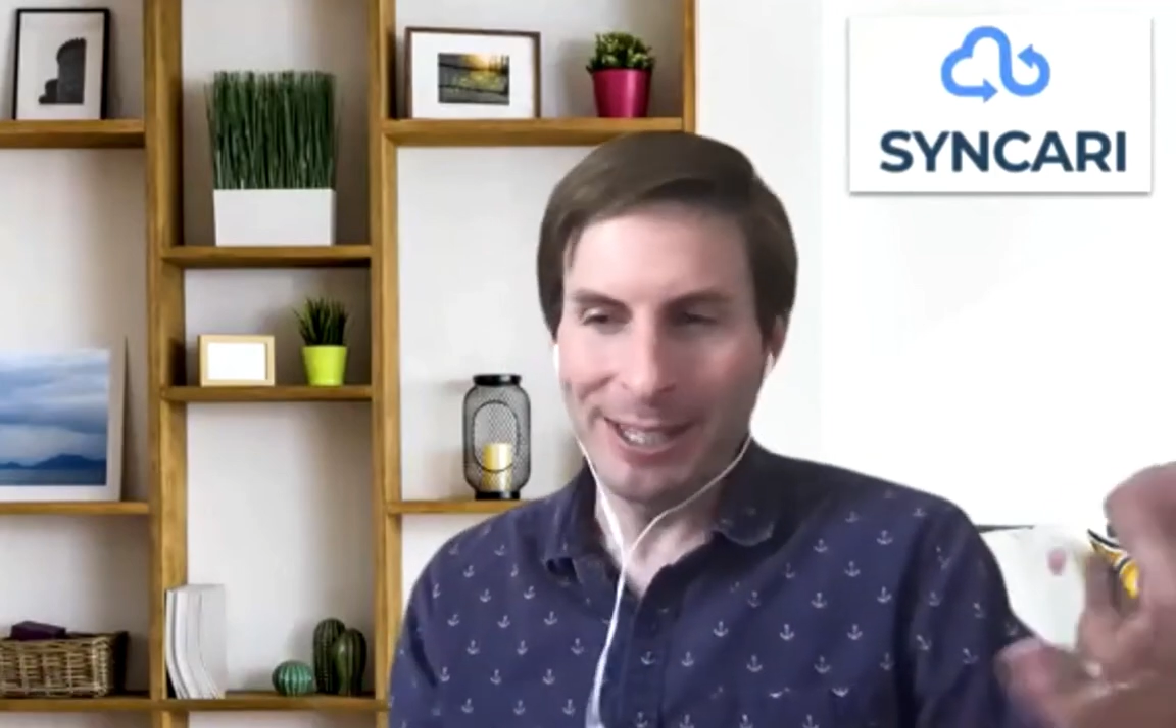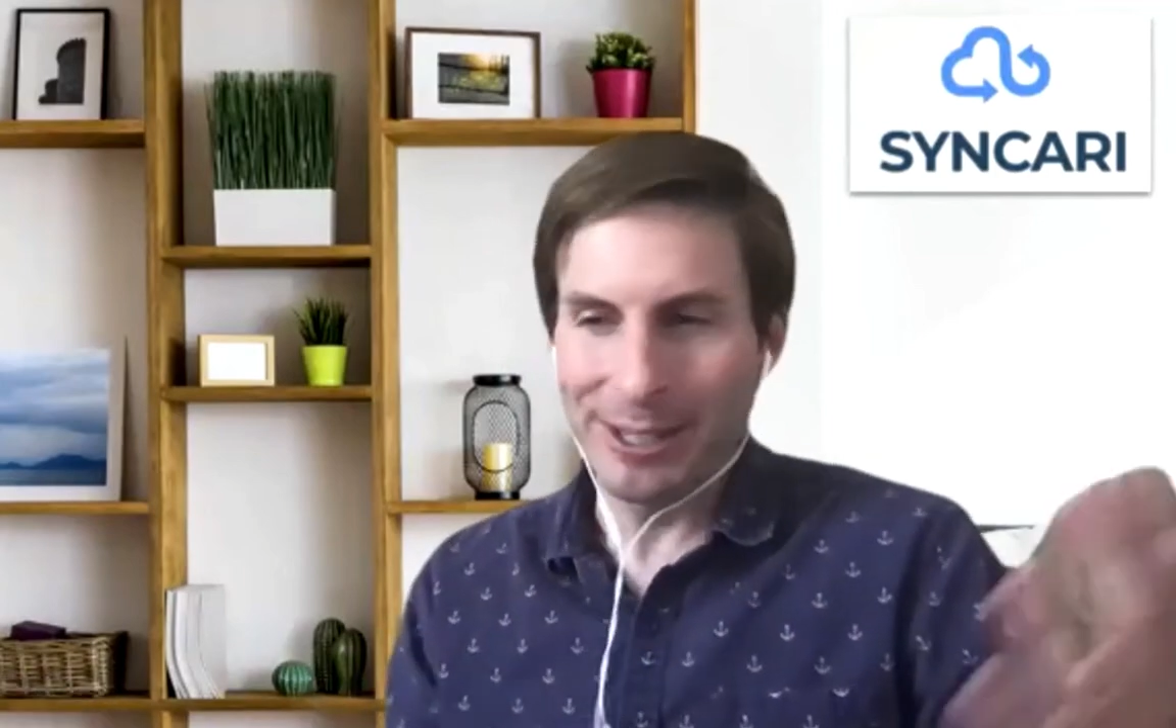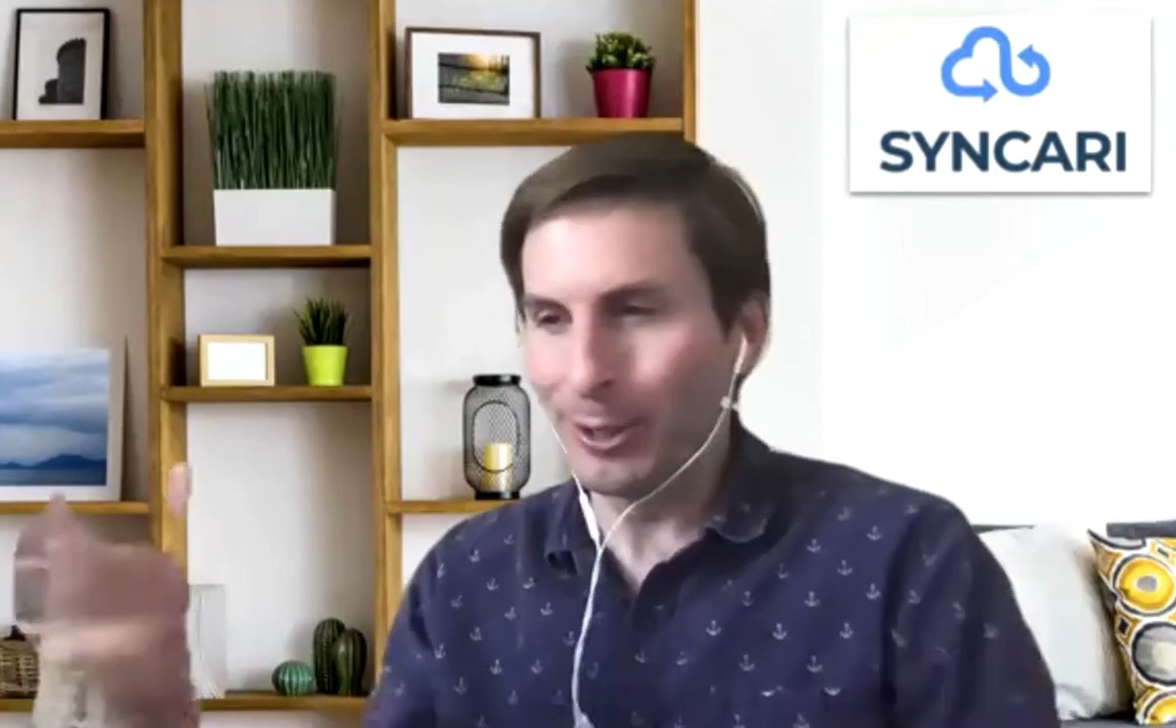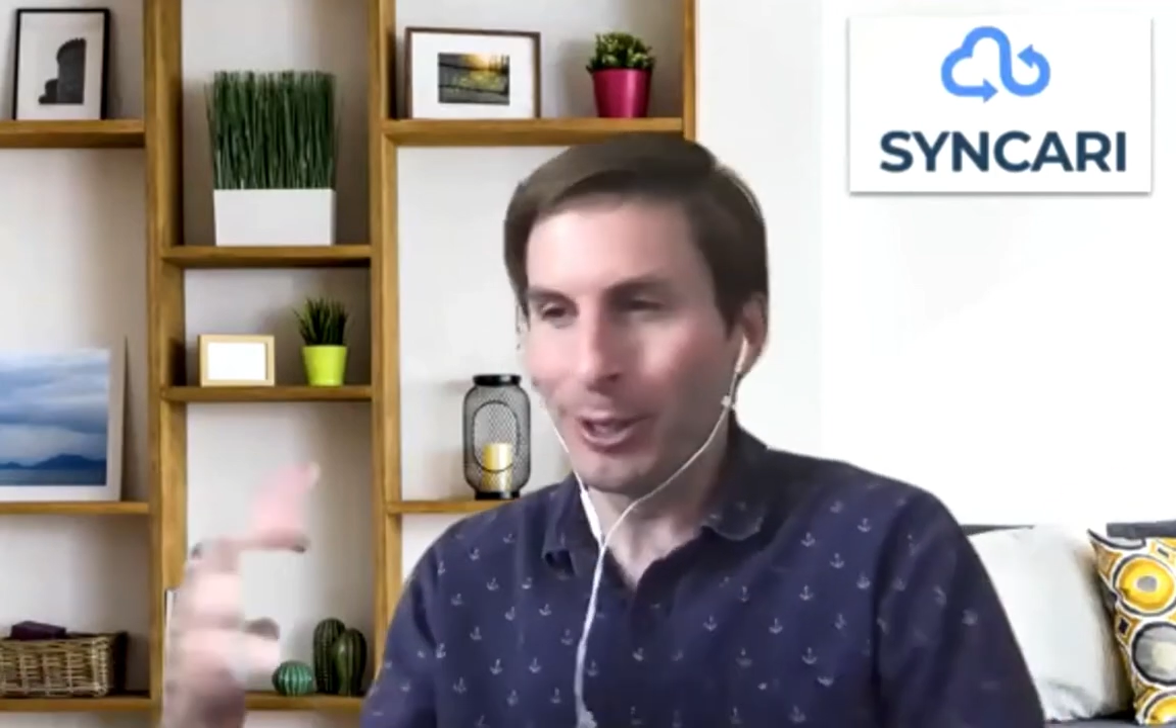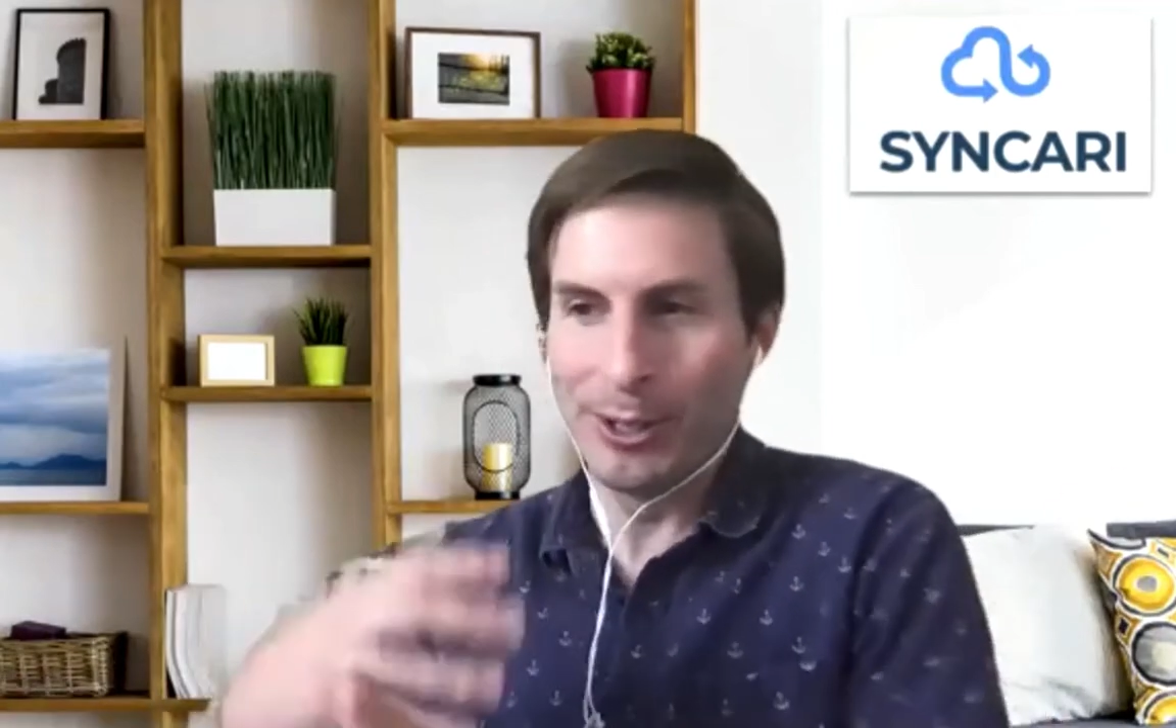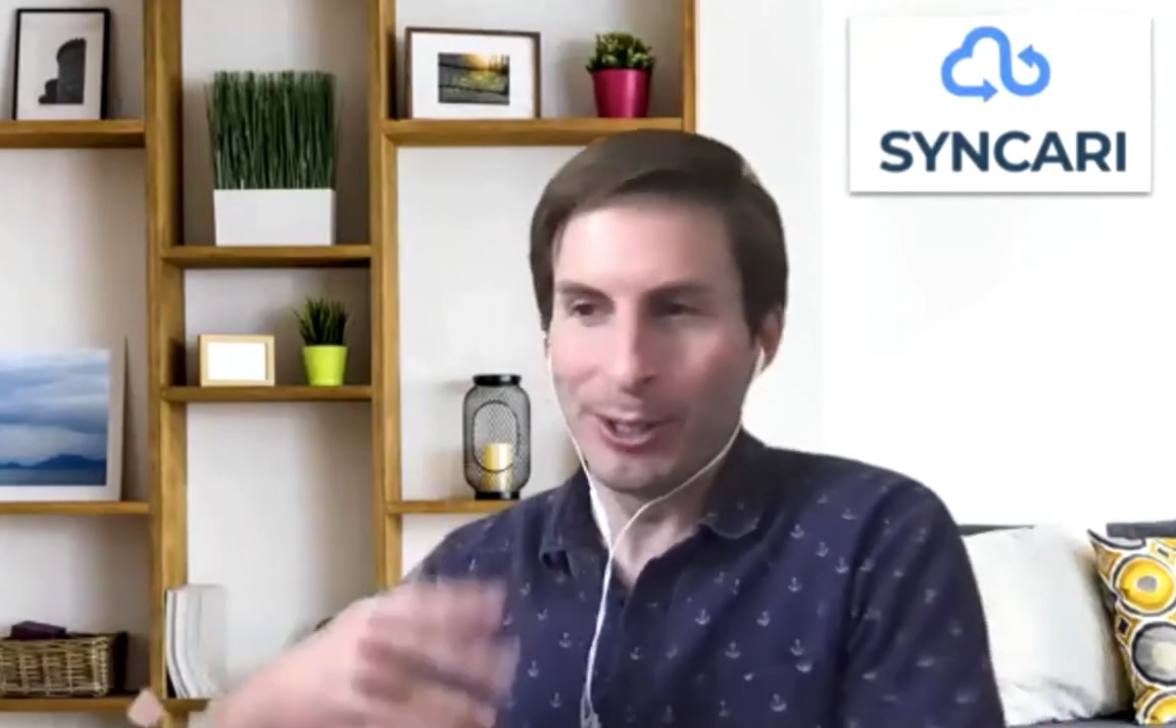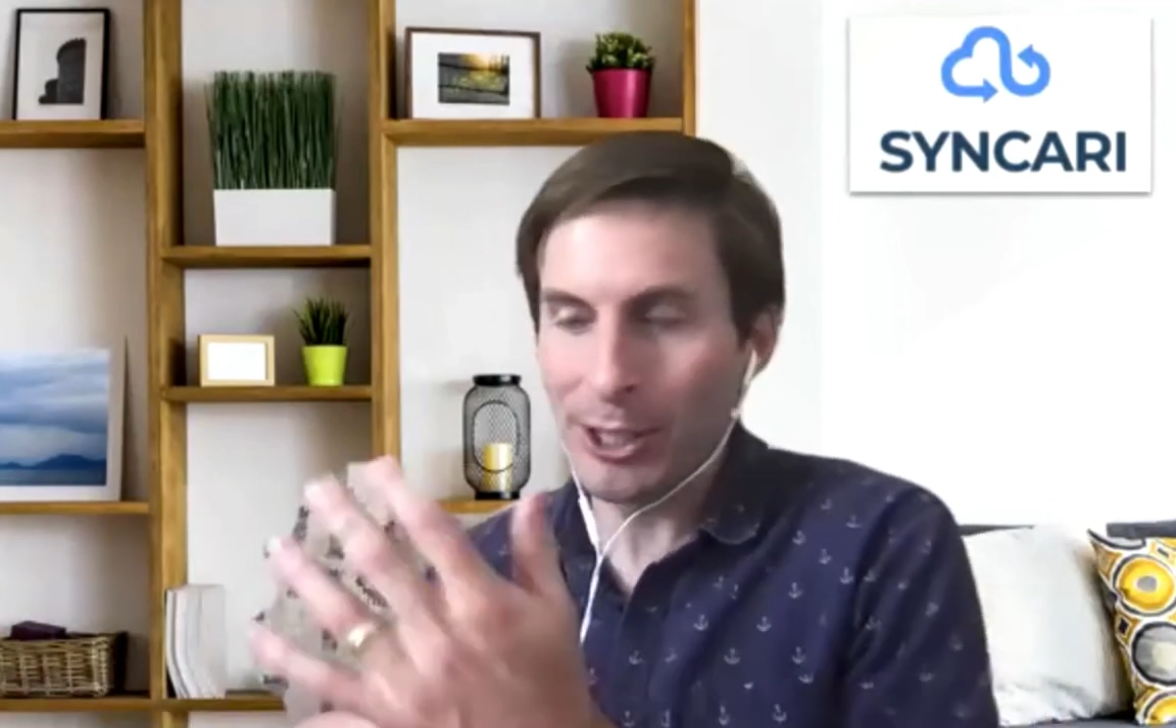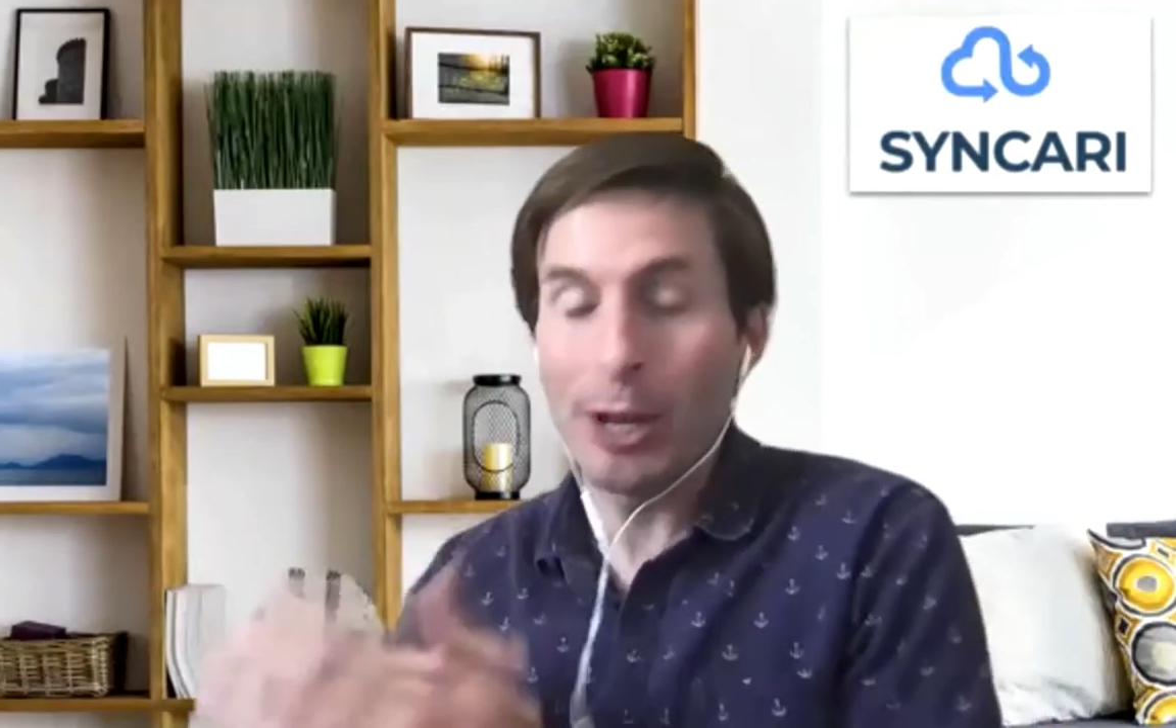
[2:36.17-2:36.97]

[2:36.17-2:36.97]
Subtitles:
And you're literally just